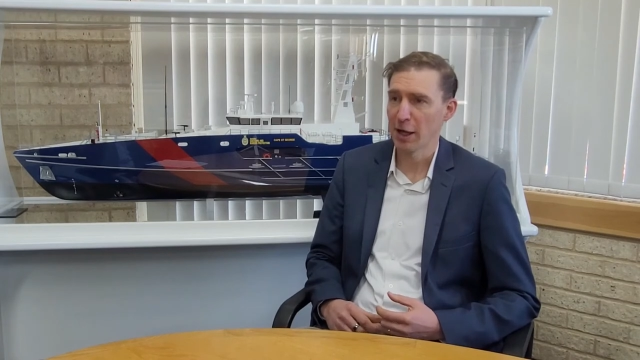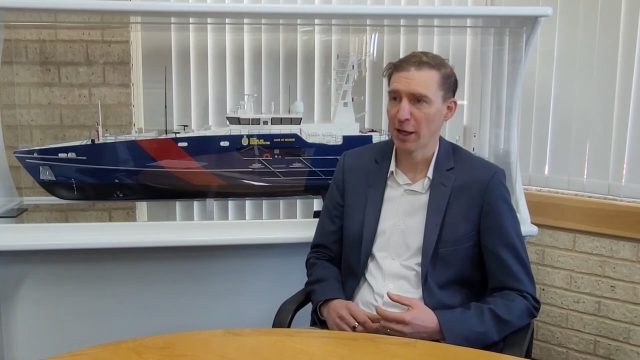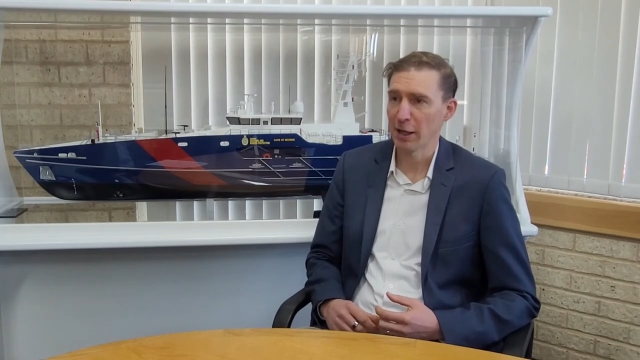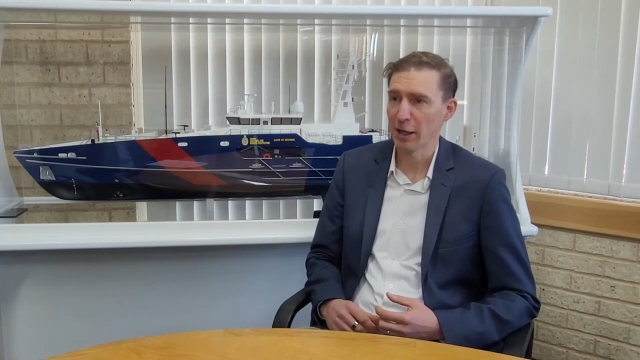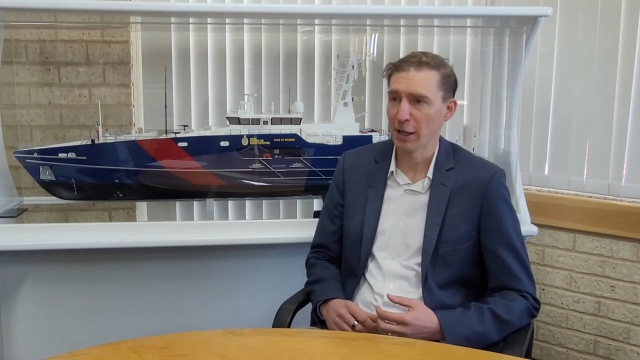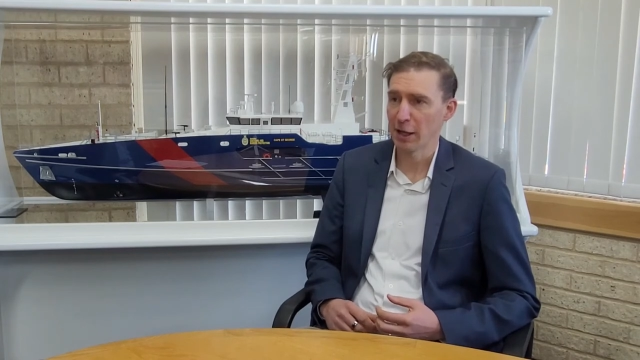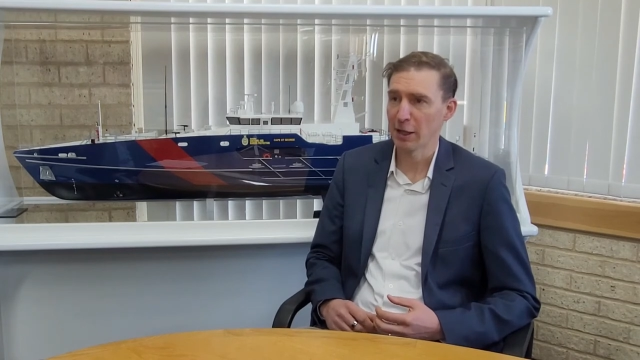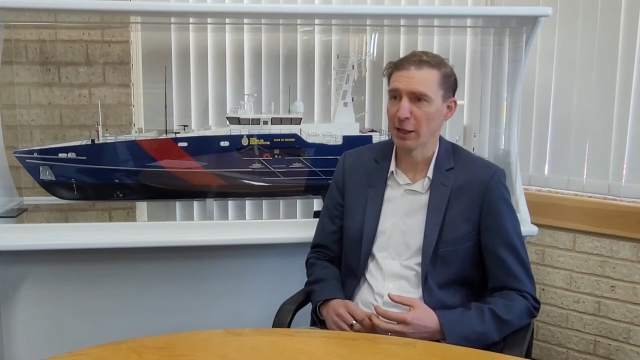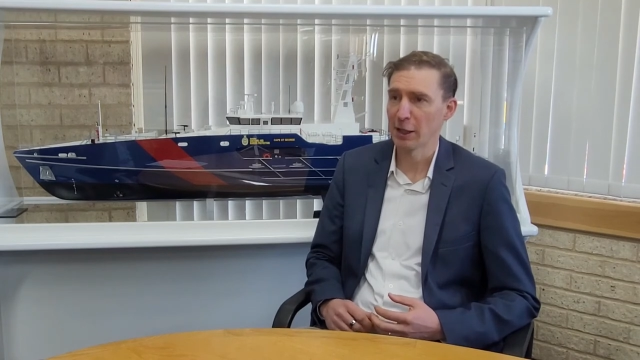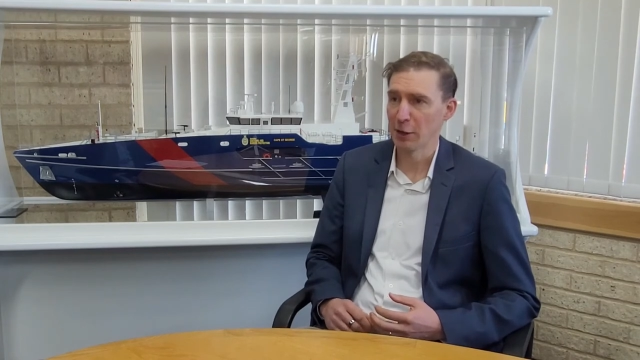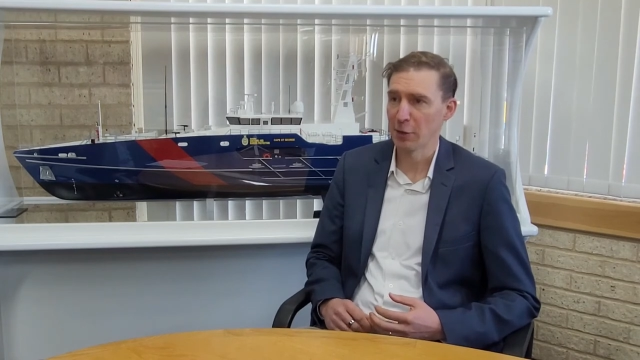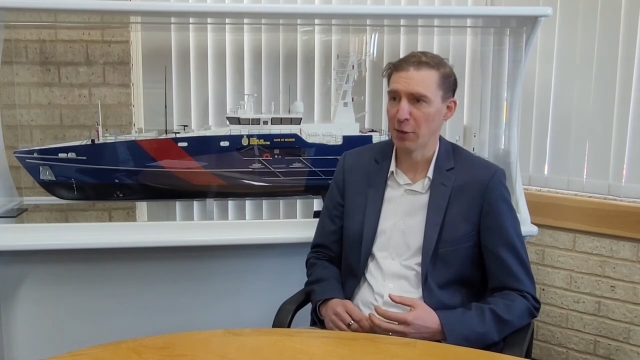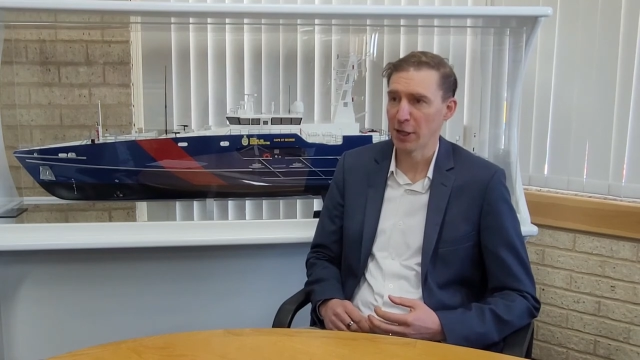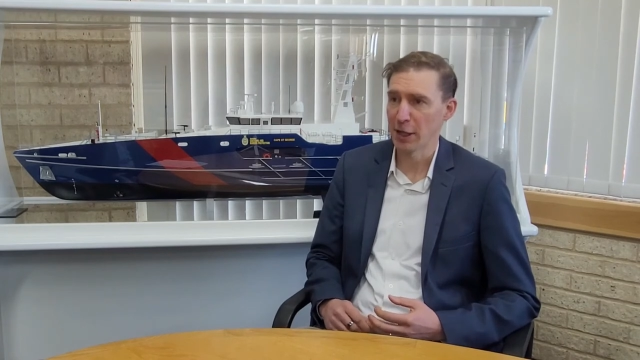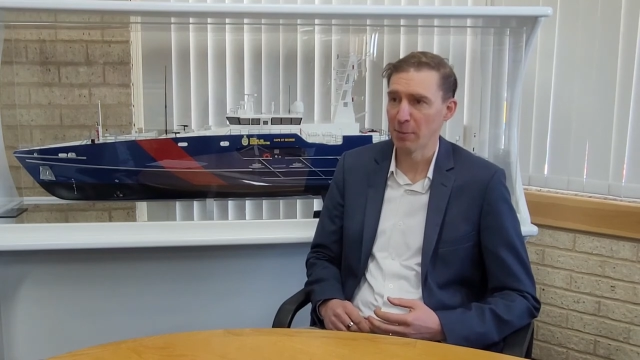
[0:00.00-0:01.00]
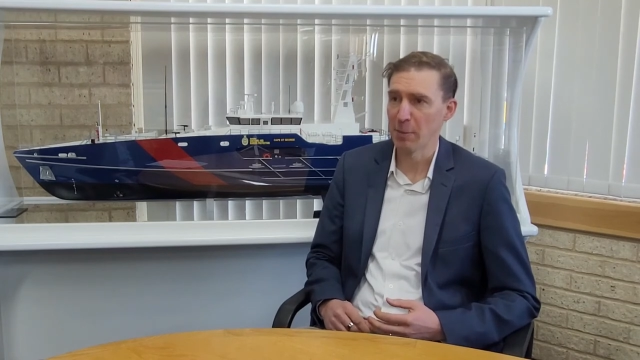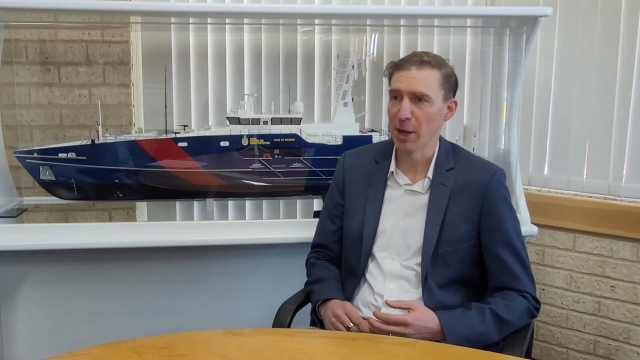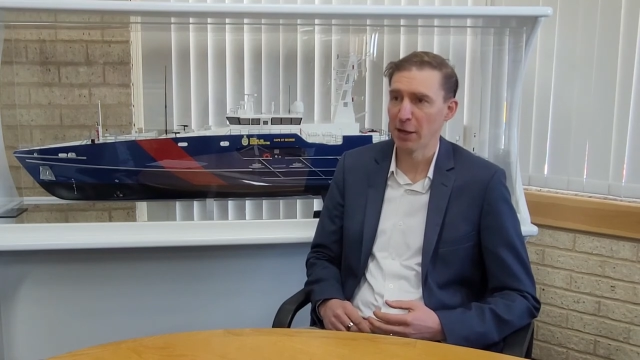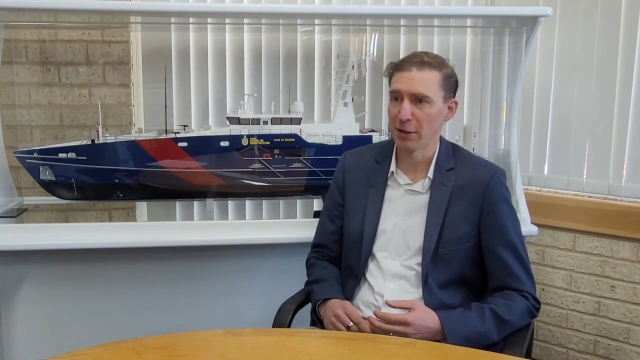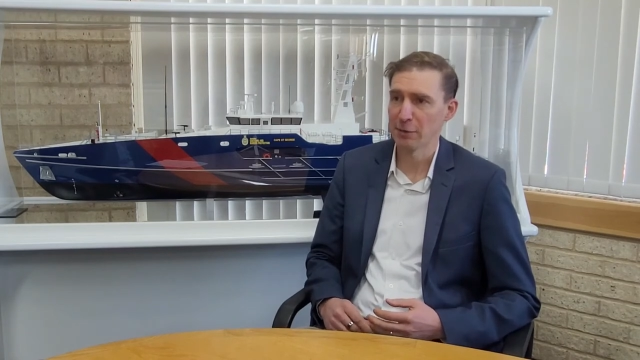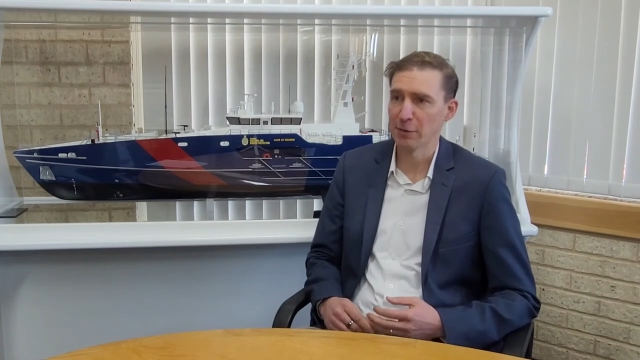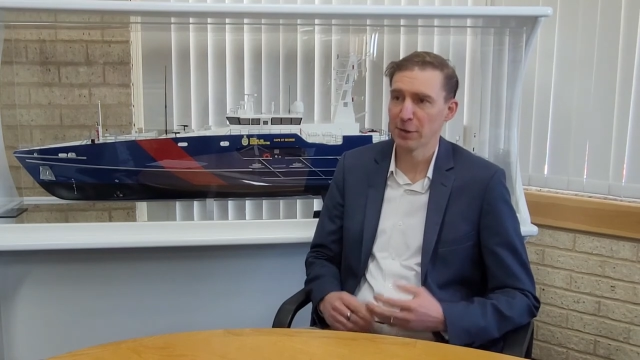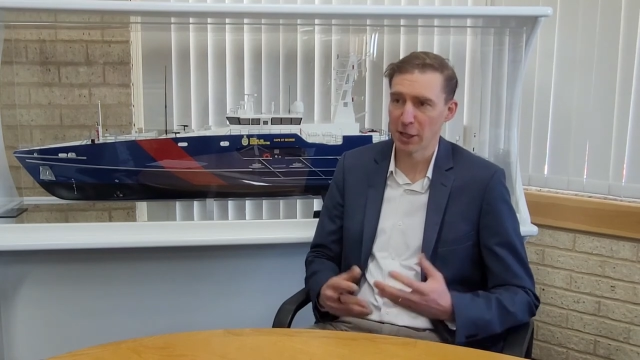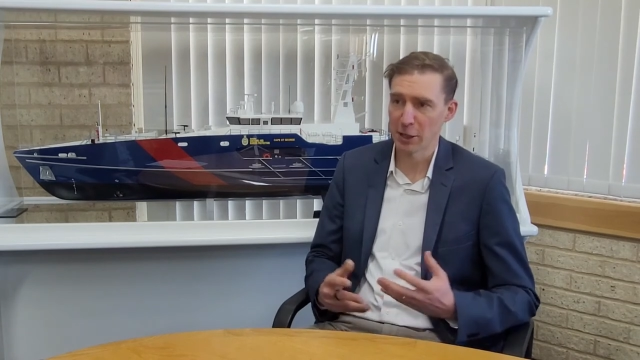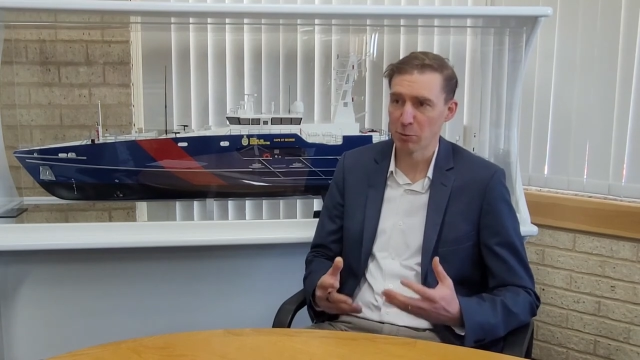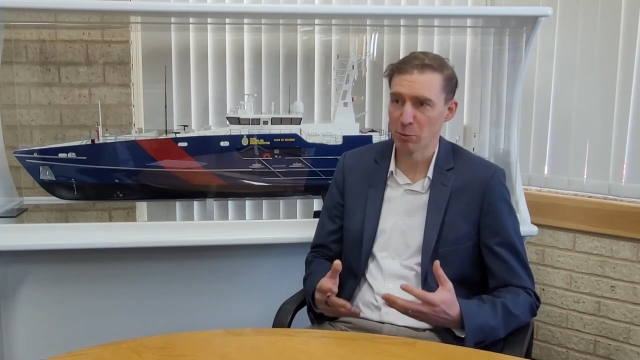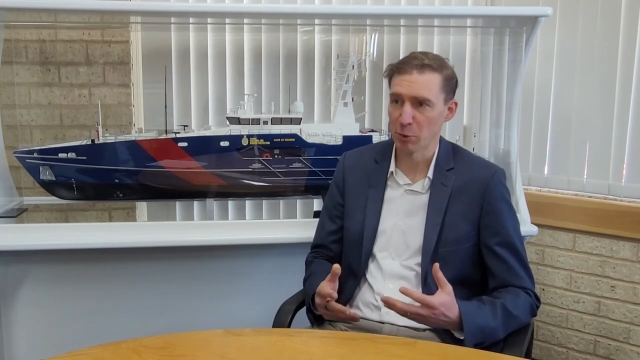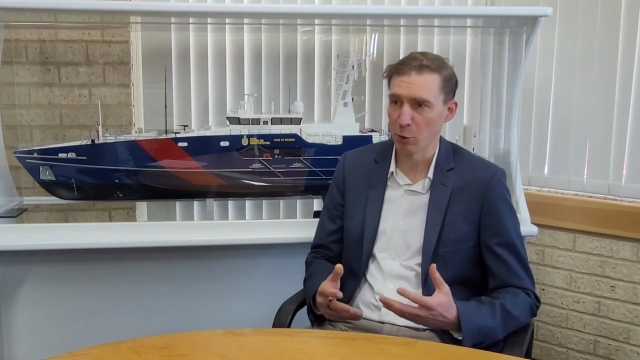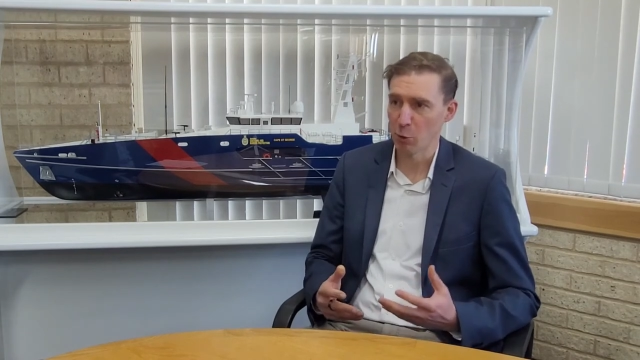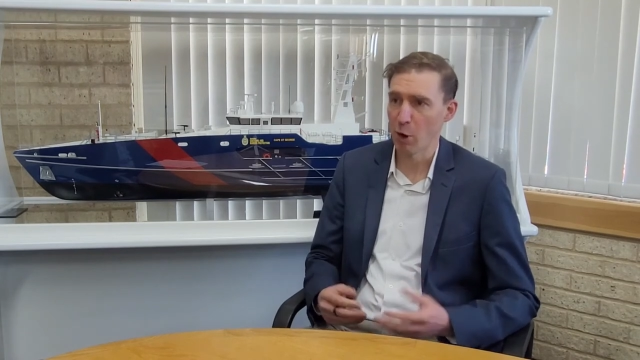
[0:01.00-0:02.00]
and clearly thinking about
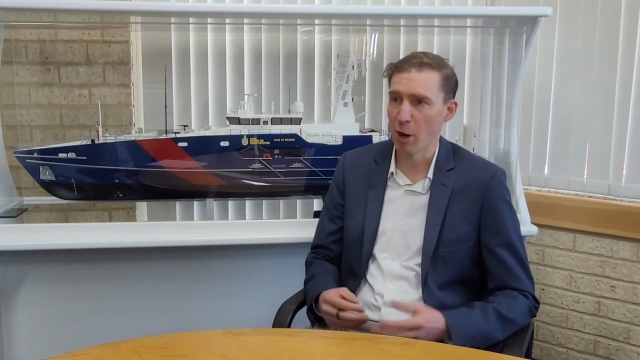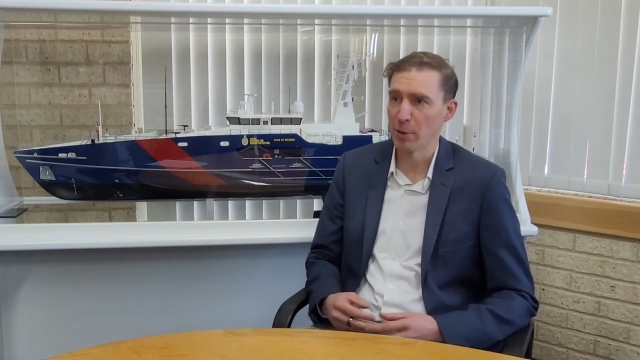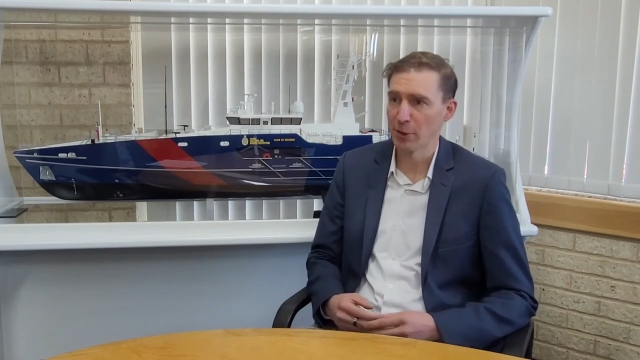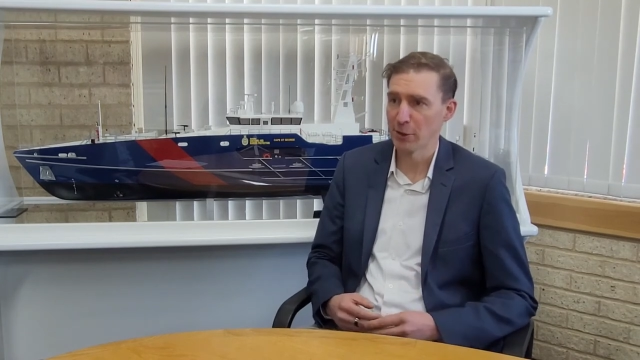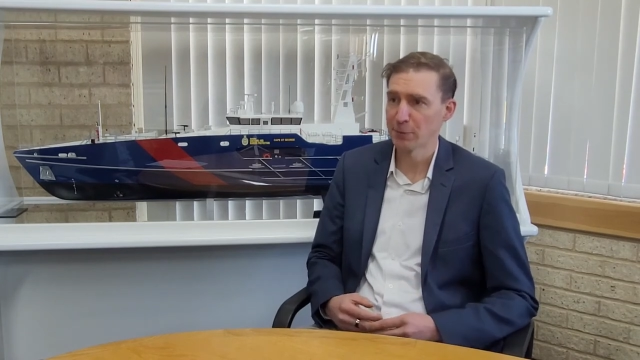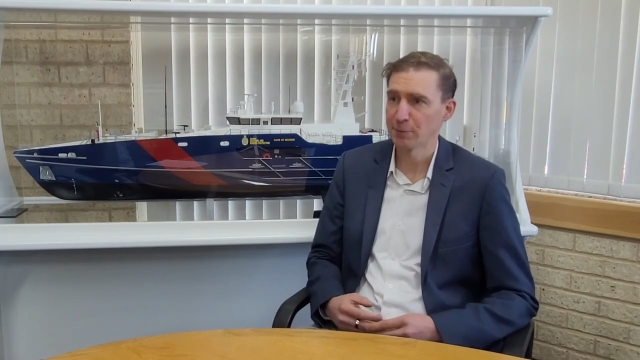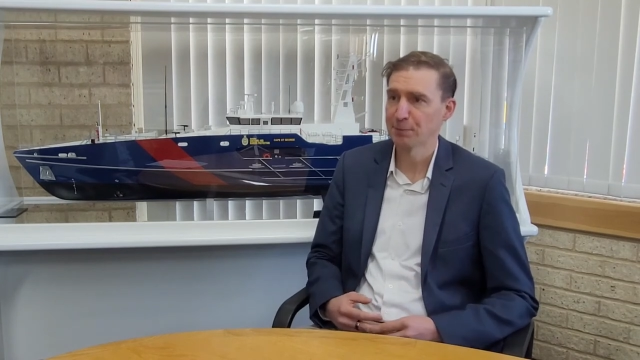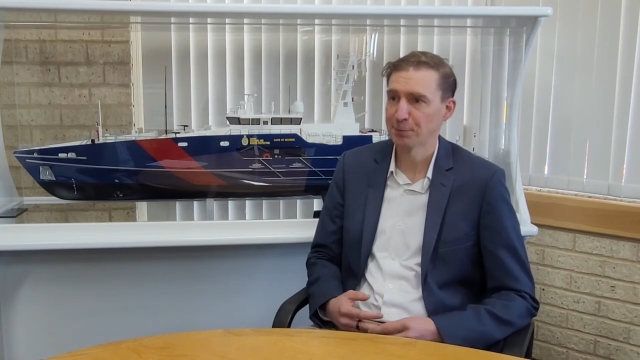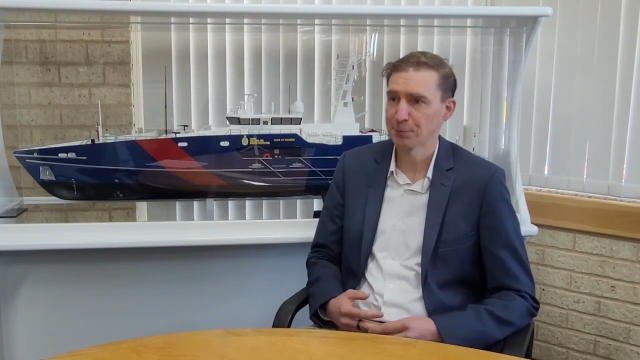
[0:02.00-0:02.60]
customer requirements.